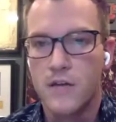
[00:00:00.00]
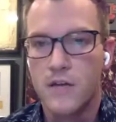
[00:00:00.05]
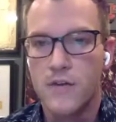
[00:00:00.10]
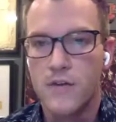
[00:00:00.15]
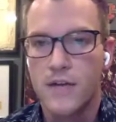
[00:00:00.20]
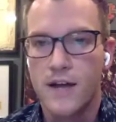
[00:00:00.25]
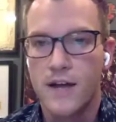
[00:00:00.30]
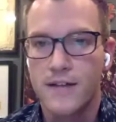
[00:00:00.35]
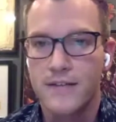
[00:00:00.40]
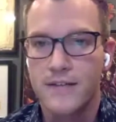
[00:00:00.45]
you're
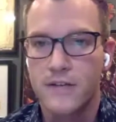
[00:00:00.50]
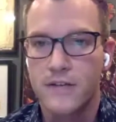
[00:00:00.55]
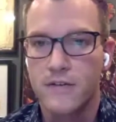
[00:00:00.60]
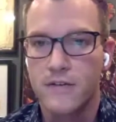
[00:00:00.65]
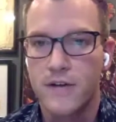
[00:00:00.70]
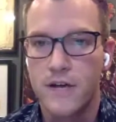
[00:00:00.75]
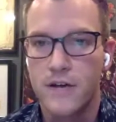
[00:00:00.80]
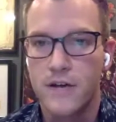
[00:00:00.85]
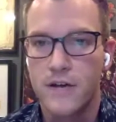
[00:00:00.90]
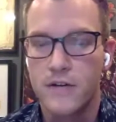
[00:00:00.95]
the content
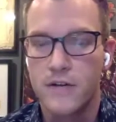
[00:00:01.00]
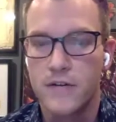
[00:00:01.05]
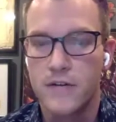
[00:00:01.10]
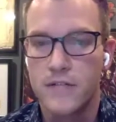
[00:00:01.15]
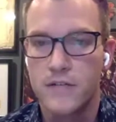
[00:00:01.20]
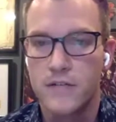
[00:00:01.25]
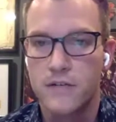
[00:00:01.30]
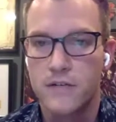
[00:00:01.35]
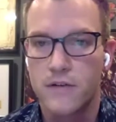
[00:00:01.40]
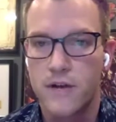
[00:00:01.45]
creator. You
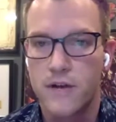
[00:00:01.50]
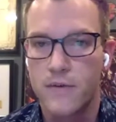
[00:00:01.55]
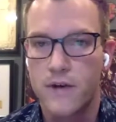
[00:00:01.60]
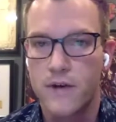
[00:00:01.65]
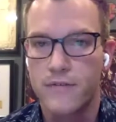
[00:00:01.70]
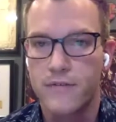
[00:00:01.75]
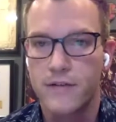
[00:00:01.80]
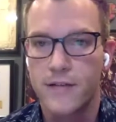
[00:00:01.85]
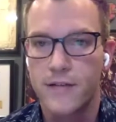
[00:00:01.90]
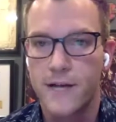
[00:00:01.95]
get to create
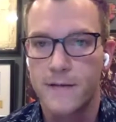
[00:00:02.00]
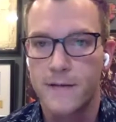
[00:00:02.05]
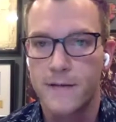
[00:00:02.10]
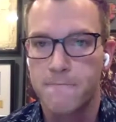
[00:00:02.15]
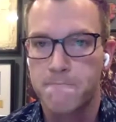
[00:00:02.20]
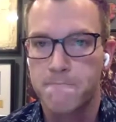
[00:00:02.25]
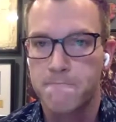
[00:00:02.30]
whatever you like.